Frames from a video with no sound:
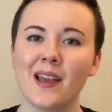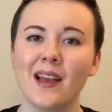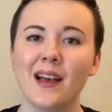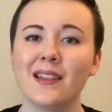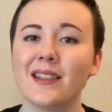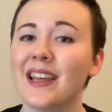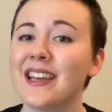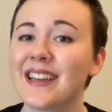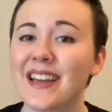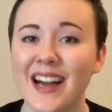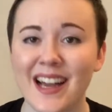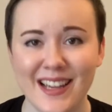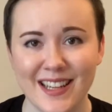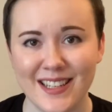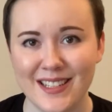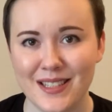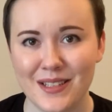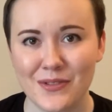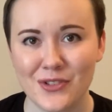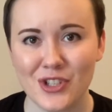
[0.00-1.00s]
Like
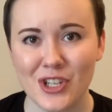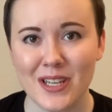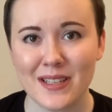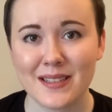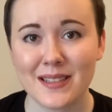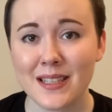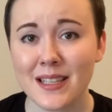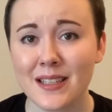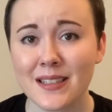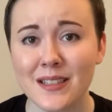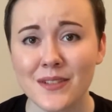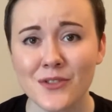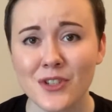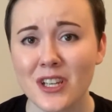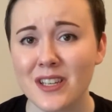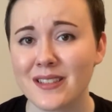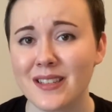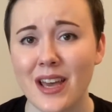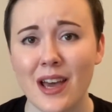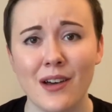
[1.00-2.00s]
ISFJs,
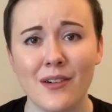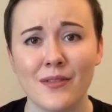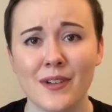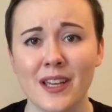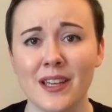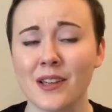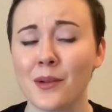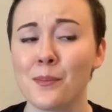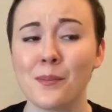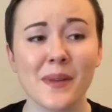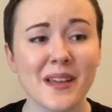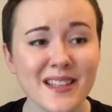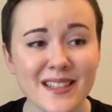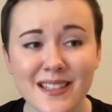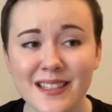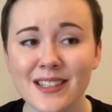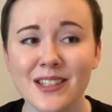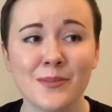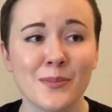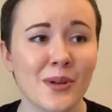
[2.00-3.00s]
ESFJs have an
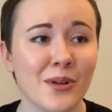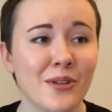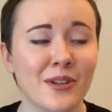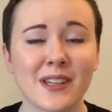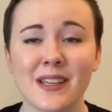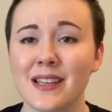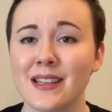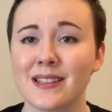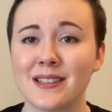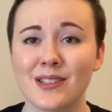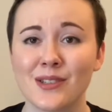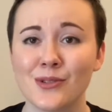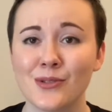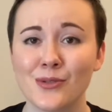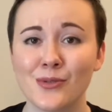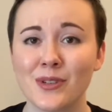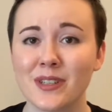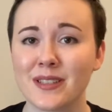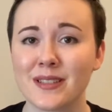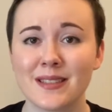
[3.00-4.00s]
amazing ability
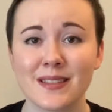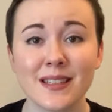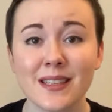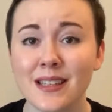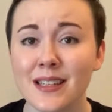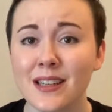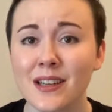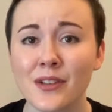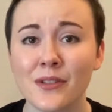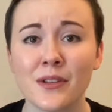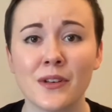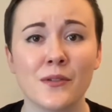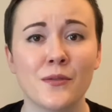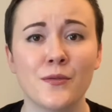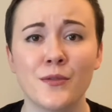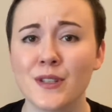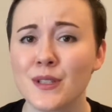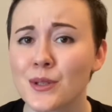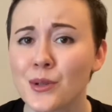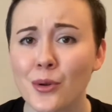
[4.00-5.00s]
to see the
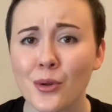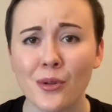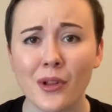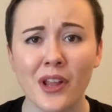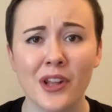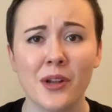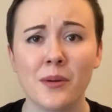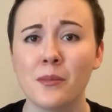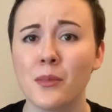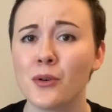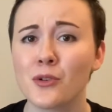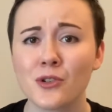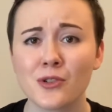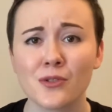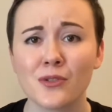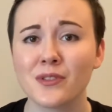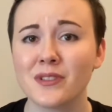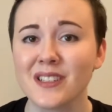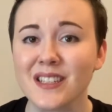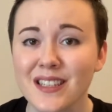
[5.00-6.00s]
physical and emotional
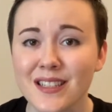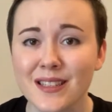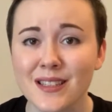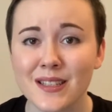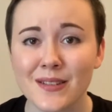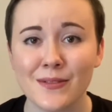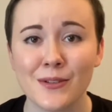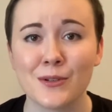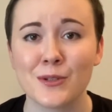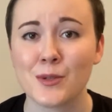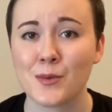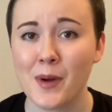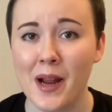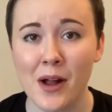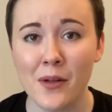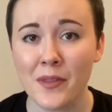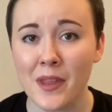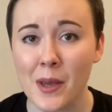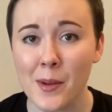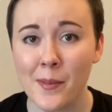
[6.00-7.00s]
needs of those around
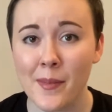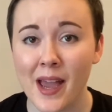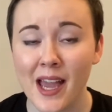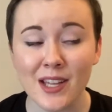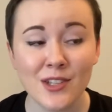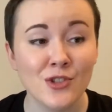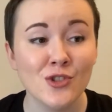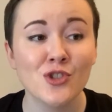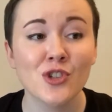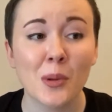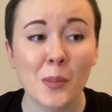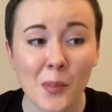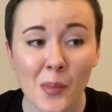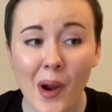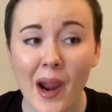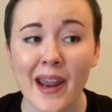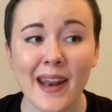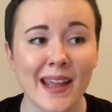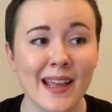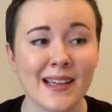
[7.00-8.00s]
them and jump
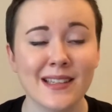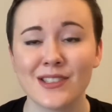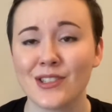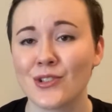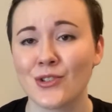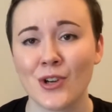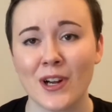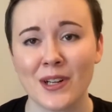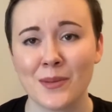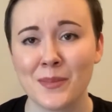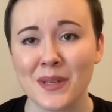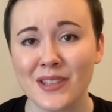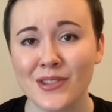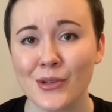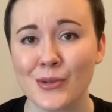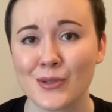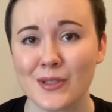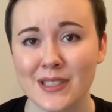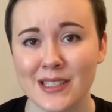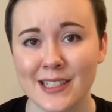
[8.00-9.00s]
right in to try to meet
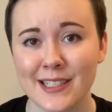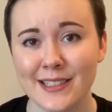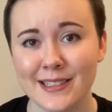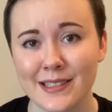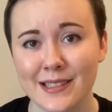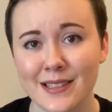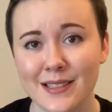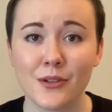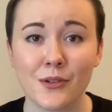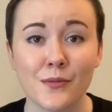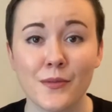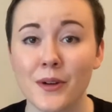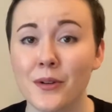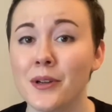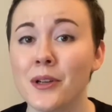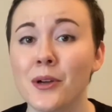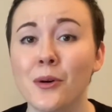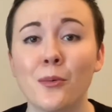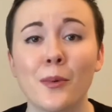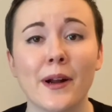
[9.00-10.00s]
those needs. They're
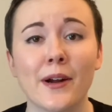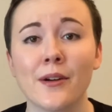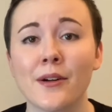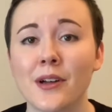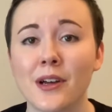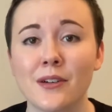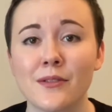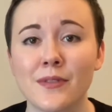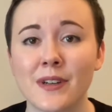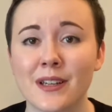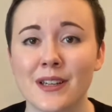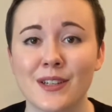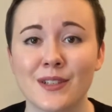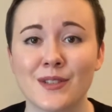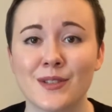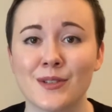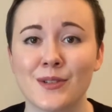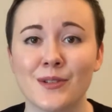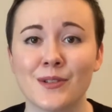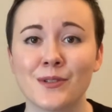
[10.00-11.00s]
very aware of and
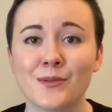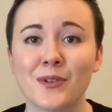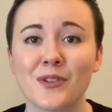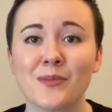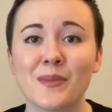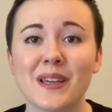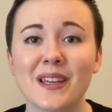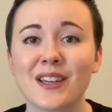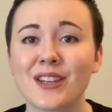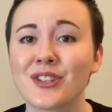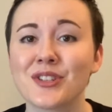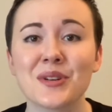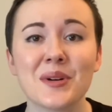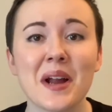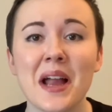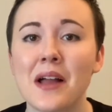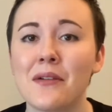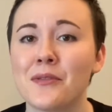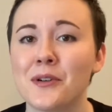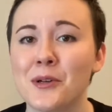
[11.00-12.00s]
concerned with making sure
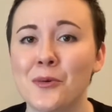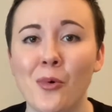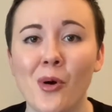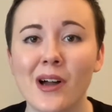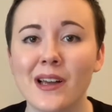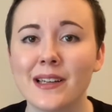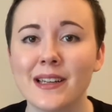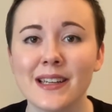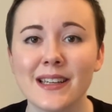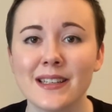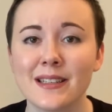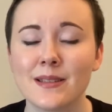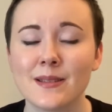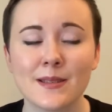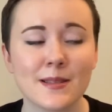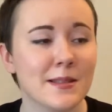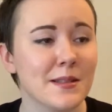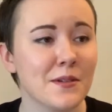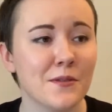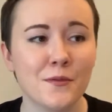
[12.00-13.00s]
everyone
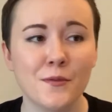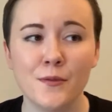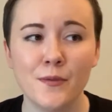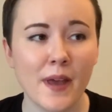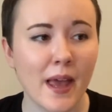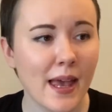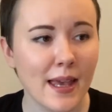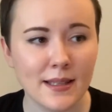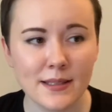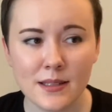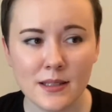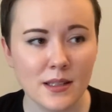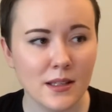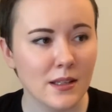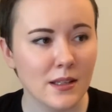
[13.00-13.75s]
is fed,